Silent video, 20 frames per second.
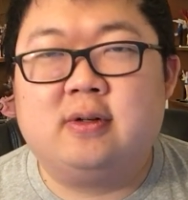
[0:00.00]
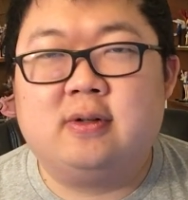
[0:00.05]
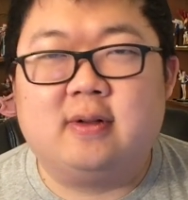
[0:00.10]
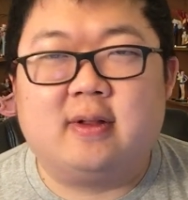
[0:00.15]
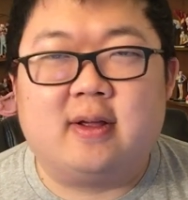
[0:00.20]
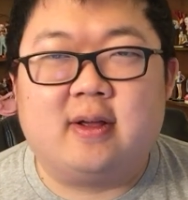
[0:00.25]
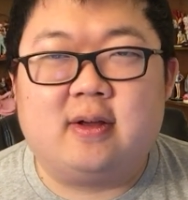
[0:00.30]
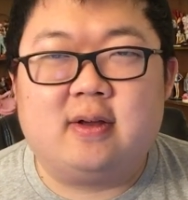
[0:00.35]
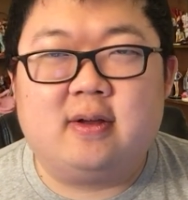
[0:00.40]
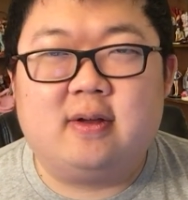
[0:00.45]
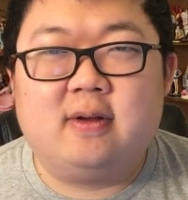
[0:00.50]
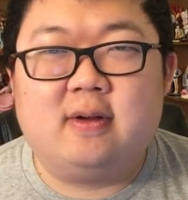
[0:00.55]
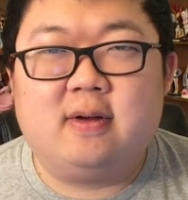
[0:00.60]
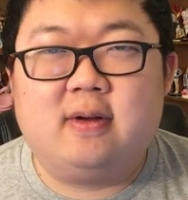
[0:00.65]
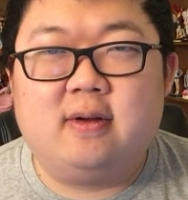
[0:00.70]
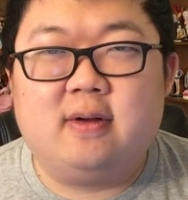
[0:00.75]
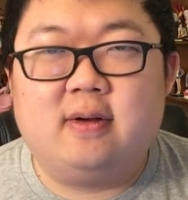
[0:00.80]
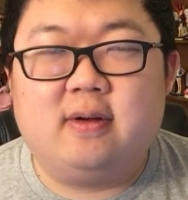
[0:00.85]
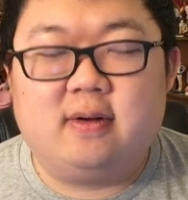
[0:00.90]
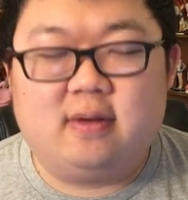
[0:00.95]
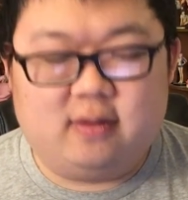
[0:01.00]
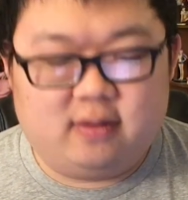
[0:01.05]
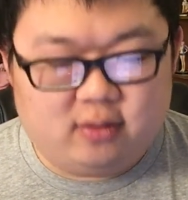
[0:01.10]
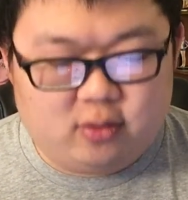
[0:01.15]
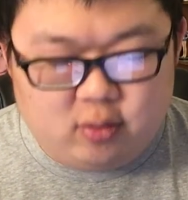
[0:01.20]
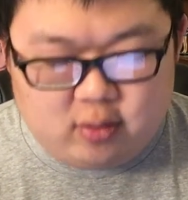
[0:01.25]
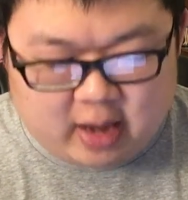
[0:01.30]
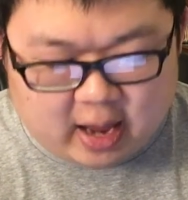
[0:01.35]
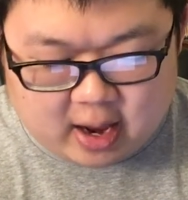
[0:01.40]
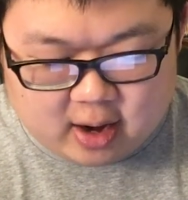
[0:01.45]
Like,
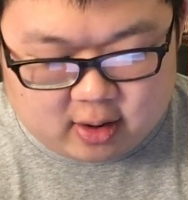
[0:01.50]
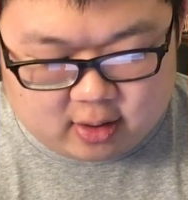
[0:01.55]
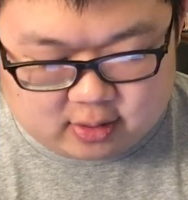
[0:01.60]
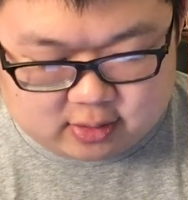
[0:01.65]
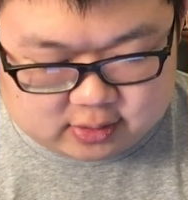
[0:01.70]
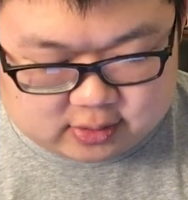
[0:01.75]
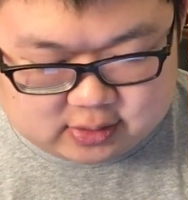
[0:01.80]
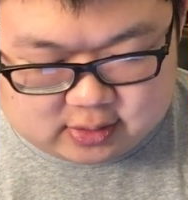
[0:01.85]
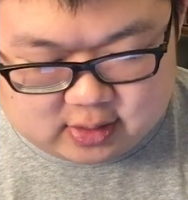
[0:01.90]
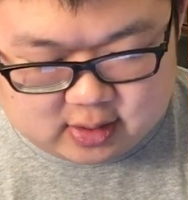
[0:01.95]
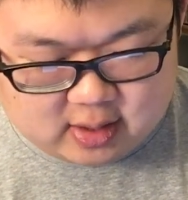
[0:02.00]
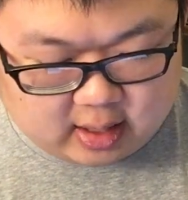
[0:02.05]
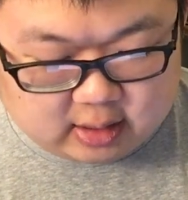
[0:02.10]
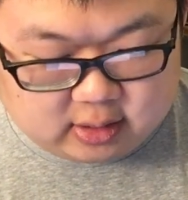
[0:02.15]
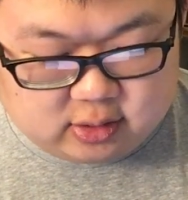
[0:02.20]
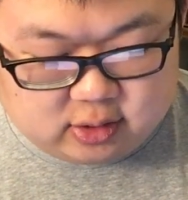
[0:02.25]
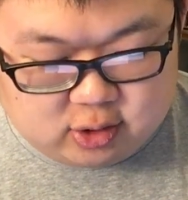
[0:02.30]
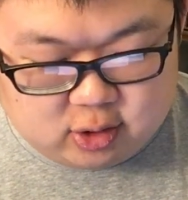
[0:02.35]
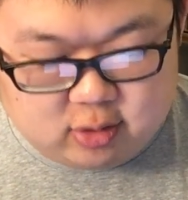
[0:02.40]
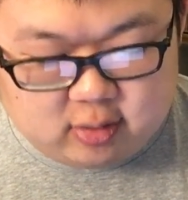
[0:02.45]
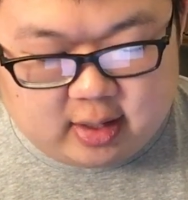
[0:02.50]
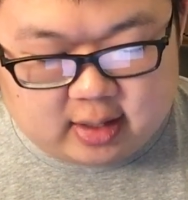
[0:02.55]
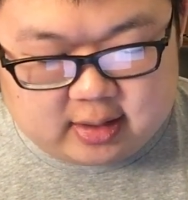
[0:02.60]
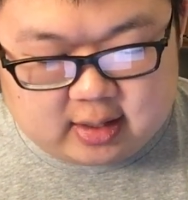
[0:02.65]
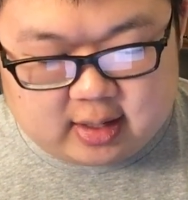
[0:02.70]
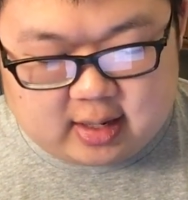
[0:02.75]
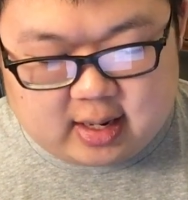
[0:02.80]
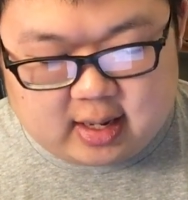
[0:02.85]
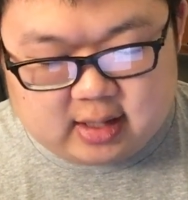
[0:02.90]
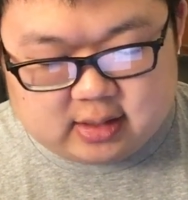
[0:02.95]
who cares? I do like
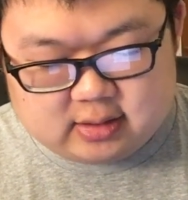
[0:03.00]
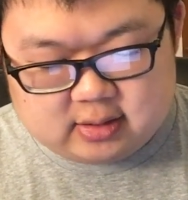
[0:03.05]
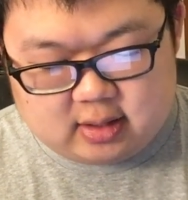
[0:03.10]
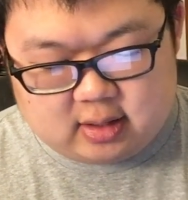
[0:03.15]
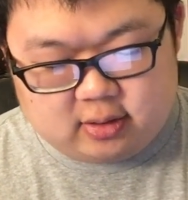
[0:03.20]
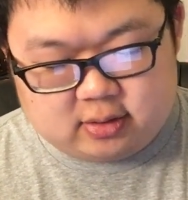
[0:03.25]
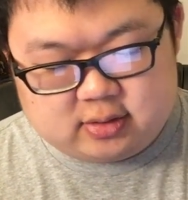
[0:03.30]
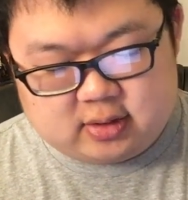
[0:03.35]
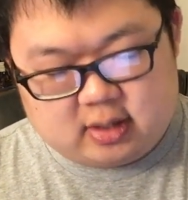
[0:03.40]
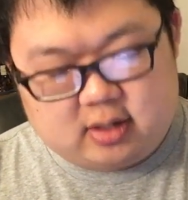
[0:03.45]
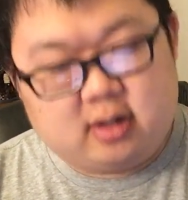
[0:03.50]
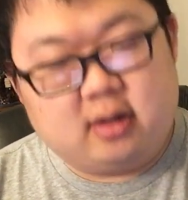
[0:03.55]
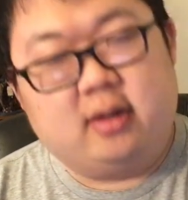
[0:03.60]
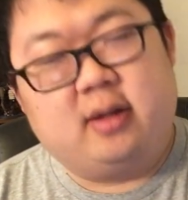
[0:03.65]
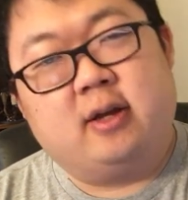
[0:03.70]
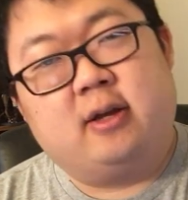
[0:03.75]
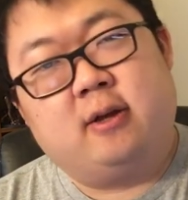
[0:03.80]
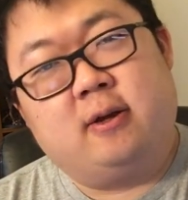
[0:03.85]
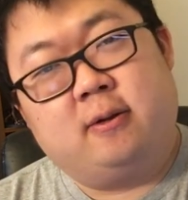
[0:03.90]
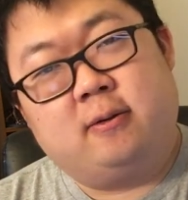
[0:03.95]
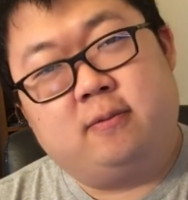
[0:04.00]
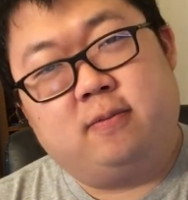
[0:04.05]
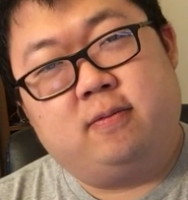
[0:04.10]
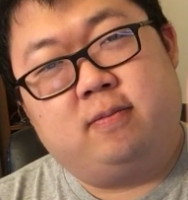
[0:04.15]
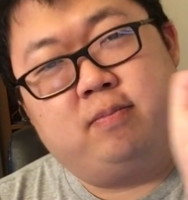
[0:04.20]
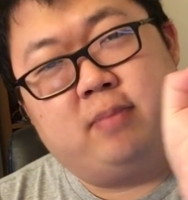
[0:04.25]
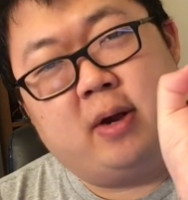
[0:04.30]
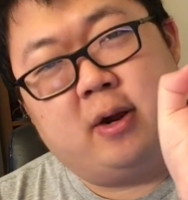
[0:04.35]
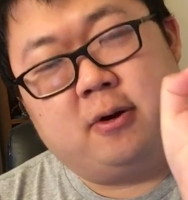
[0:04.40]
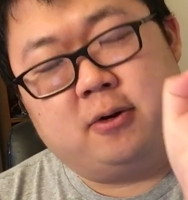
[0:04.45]
that it looks like kind of like a
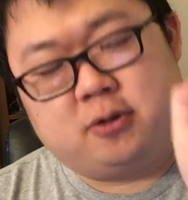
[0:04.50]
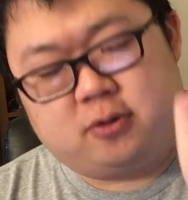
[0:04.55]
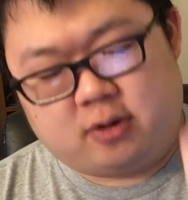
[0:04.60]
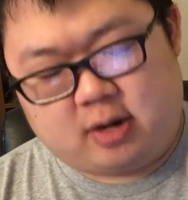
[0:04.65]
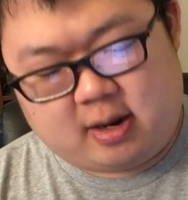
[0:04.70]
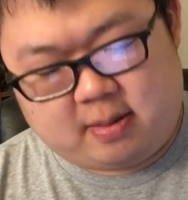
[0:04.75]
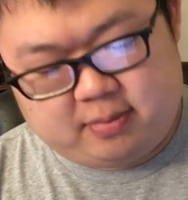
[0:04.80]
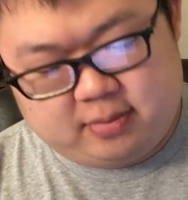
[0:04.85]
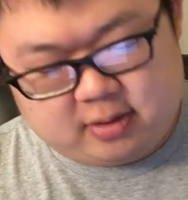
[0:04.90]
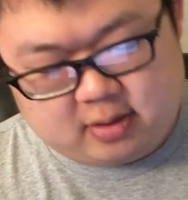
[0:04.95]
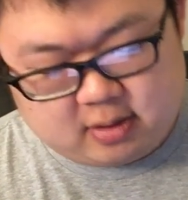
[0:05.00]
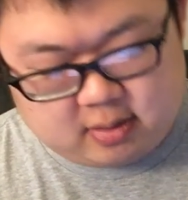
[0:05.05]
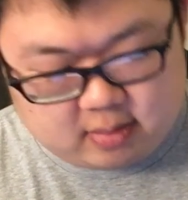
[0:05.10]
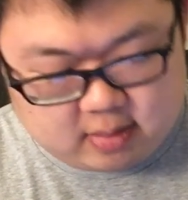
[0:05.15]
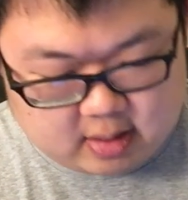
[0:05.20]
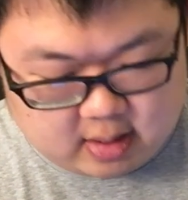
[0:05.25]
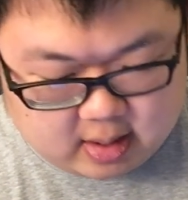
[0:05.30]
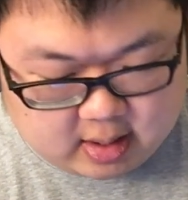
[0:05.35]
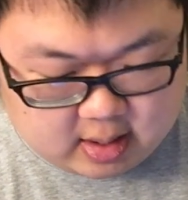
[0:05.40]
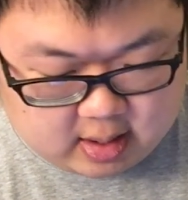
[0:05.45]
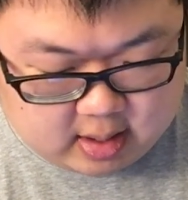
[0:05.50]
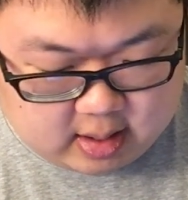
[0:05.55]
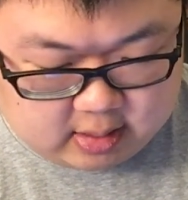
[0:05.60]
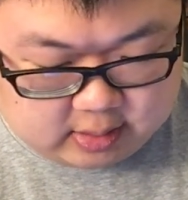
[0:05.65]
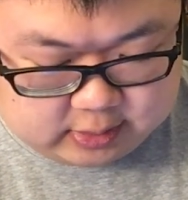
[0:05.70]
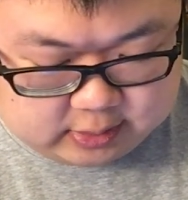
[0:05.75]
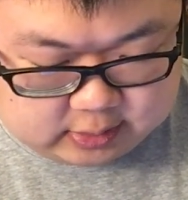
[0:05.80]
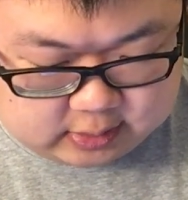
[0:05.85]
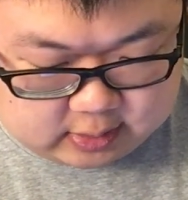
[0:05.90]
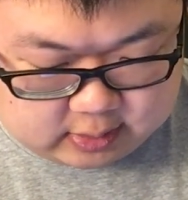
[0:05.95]
bear trap, though.
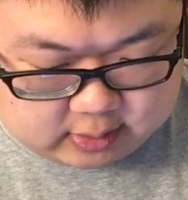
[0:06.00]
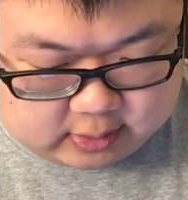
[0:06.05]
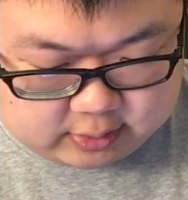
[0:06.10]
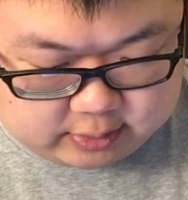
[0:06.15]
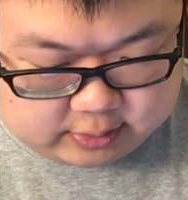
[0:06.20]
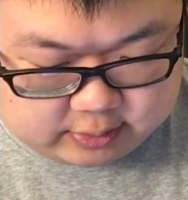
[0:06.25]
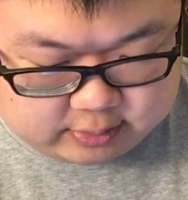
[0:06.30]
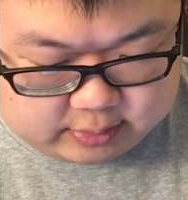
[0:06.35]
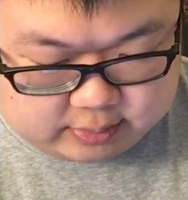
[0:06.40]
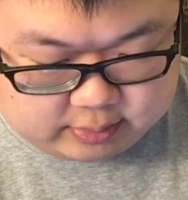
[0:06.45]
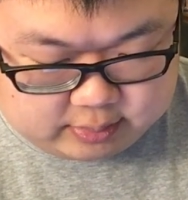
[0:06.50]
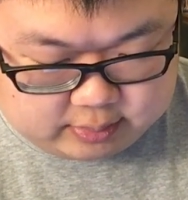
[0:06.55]
So,